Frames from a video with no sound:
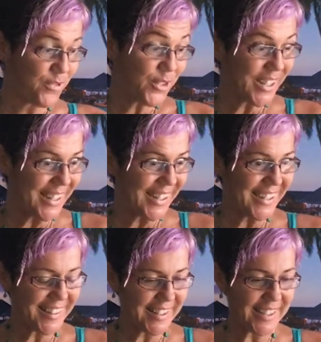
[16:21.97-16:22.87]
forget
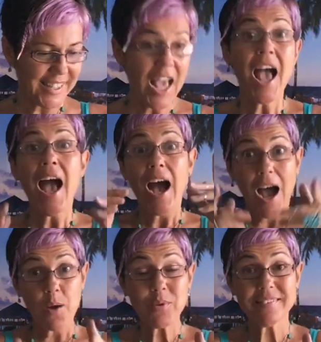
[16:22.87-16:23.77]
anything,
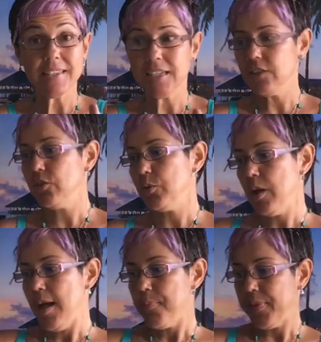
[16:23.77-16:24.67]
I was telling you
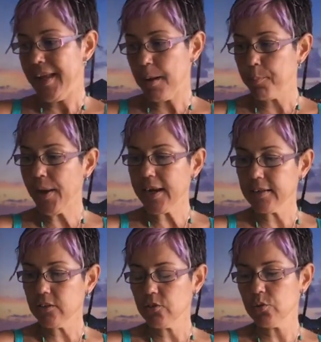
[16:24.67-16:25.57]
that I'm
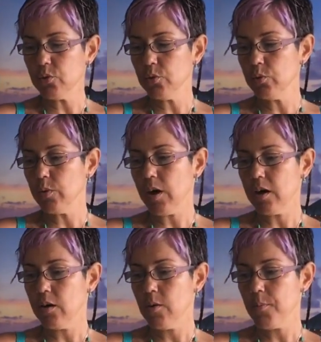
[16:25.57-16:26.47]
planning to do
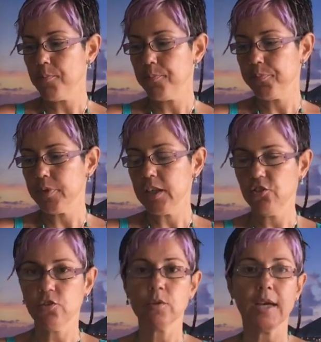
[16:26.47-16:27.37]
the
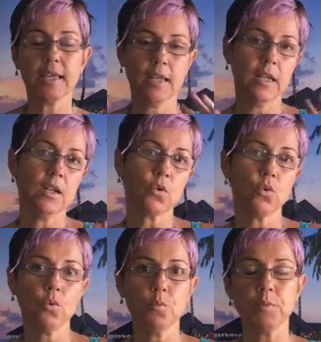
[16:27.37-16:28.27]
Shungite healing
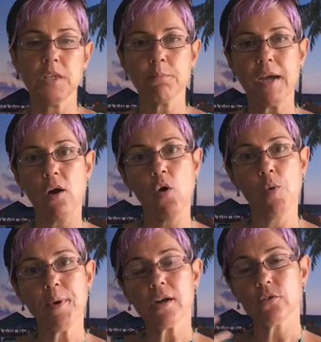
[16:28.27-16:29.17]
room in my
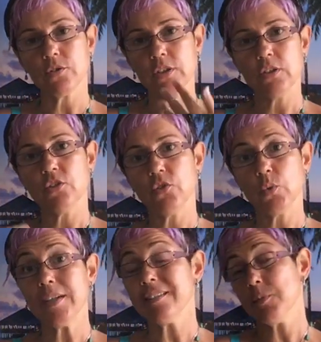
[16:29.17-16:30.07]
home and continue
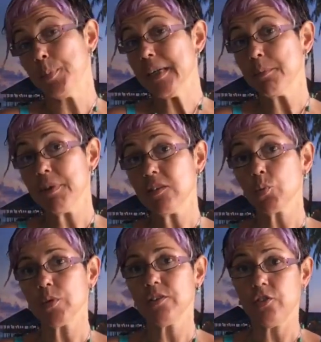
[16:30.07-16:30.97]
doing experiments
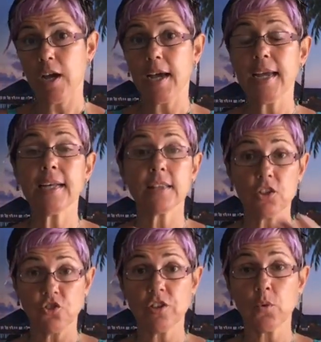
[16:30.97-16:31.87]
with Shungite and
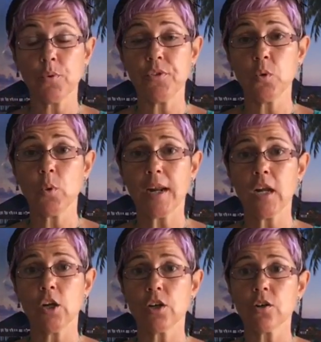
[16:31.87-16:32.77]
then share with you what I
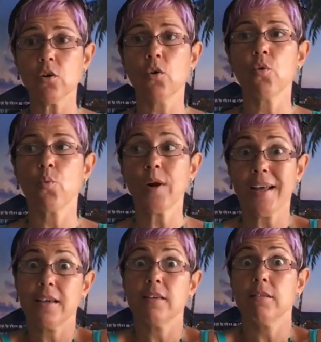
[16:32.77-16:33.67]
learned or what
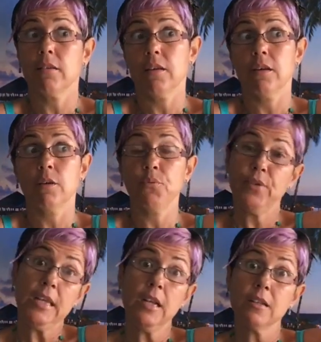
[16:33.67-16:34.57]
I
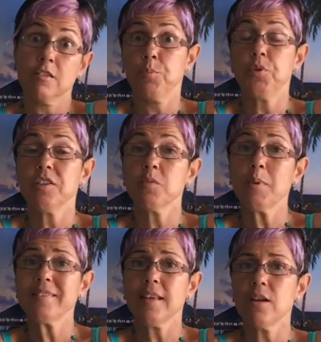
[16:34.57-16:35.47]
feel, experience
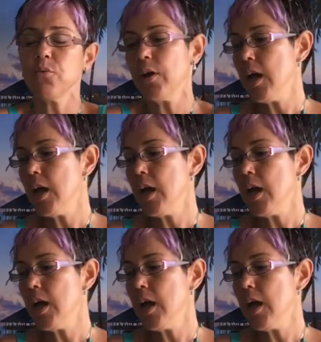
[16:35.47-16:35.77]
myself.